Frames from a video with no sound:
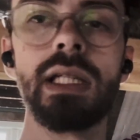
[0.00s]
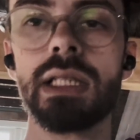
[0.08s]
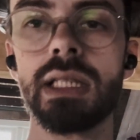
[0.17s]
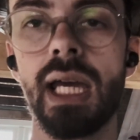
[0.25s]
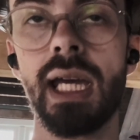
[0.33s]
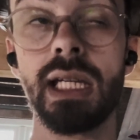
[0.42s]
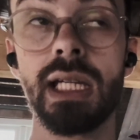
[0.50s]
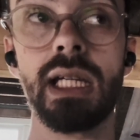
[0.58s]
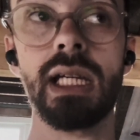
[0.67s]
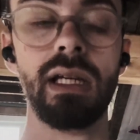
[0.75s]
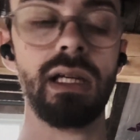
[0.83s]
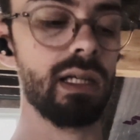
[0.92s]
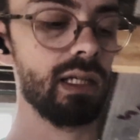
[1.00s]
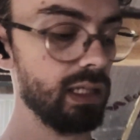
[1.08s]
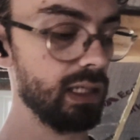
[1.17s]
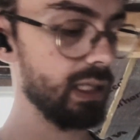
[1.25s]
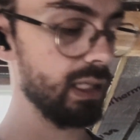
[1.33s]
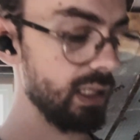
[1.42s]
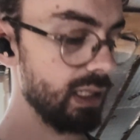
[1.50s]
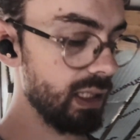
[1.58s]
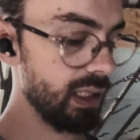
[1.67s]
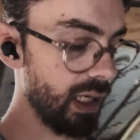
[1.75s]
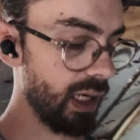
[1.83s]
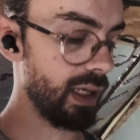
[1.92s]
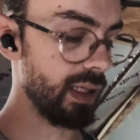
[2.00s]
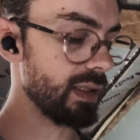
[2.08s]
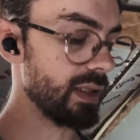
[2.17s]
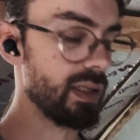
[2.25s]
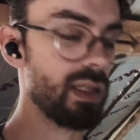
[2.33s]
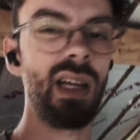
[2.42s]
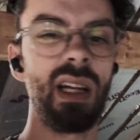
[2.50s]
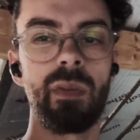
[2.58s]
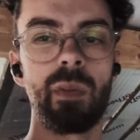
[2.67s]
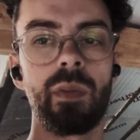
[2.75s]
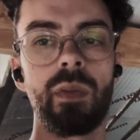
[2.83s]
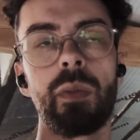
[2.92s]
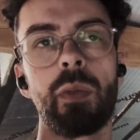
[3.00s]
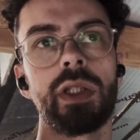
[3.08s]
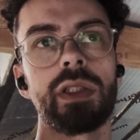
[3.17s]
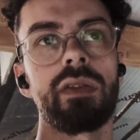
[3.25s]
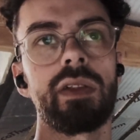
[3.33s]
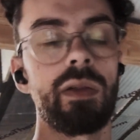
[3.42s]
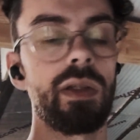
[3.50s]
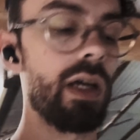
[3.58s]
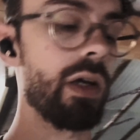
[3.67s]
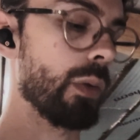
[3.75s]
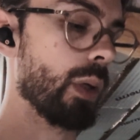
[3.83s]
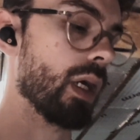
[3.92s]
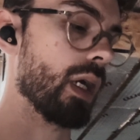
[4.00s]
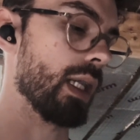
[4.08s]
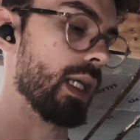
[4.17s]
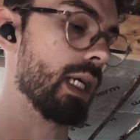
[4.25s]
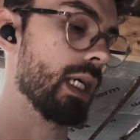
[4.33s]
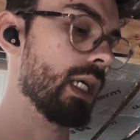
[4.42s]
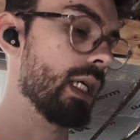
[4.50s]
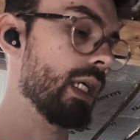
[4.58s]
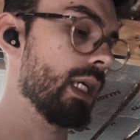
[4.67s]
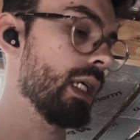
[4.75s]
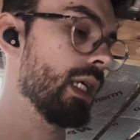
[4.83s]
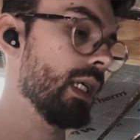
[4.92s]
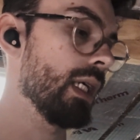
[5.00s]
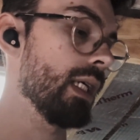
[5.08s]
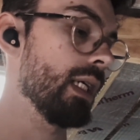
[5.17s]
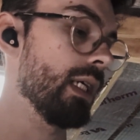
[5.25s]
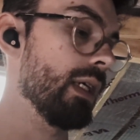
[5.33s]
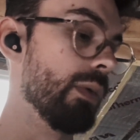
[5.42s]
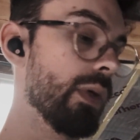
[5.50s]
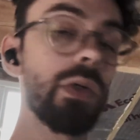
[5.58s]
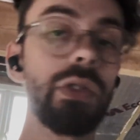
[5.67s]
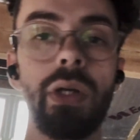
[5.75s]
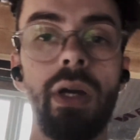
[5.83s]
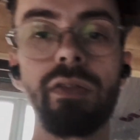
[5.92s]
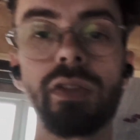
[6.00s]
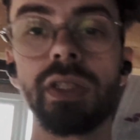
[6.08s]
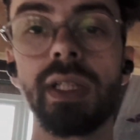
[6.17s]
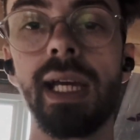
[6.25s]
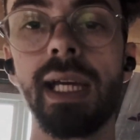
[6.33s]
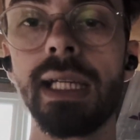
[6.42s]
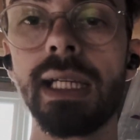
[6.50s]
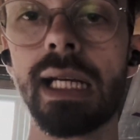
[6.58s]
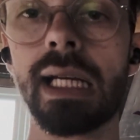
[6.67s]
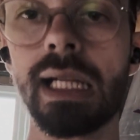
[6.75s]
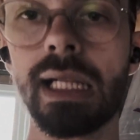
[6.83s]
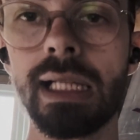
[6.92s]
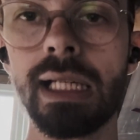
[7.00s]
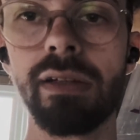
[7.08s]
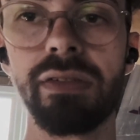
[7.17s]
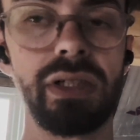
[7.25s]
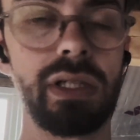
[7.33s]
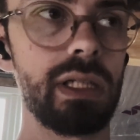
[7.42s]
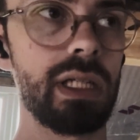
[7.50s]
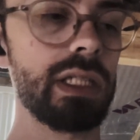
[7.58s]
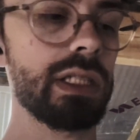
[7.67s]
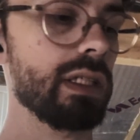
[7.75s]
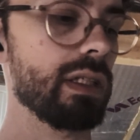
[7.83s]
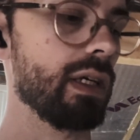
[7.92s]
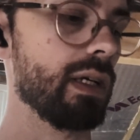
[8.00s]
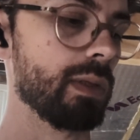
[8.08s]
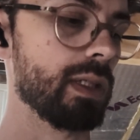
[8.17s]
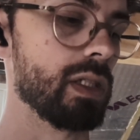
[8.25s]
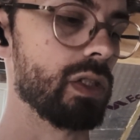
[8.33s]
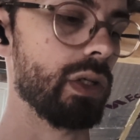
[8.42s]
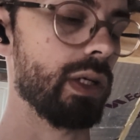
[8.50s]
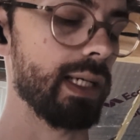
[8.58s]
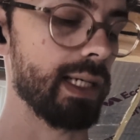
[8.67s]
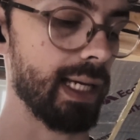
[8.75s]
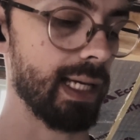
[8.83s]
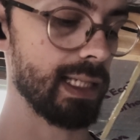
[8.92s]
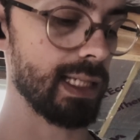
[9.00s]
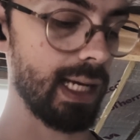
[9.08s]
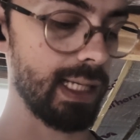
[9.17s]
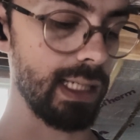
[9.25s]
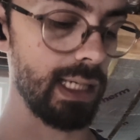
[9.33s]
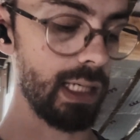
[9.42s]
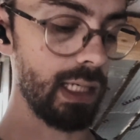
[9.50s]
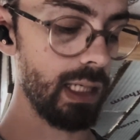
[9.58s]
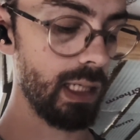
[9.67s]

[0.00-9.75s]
stain in it, just to kind of bring stuff down to that oak colour. We also have just a clear varnish that I'm going to try, again satin,